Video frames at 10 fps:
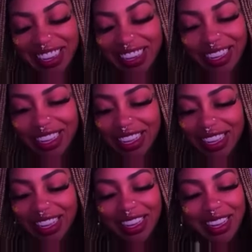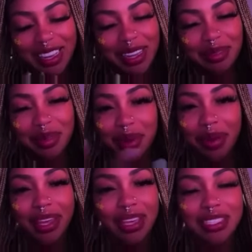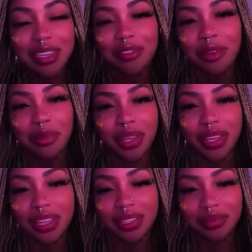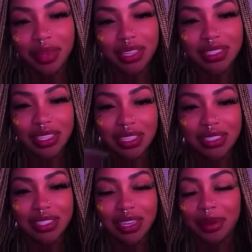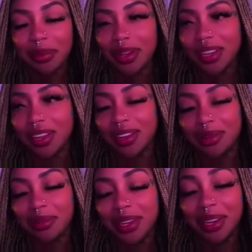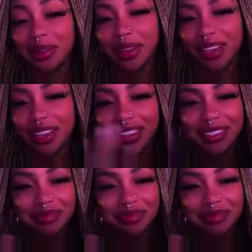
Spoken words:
but it makes it easier for me. It makes it easier. But anyway,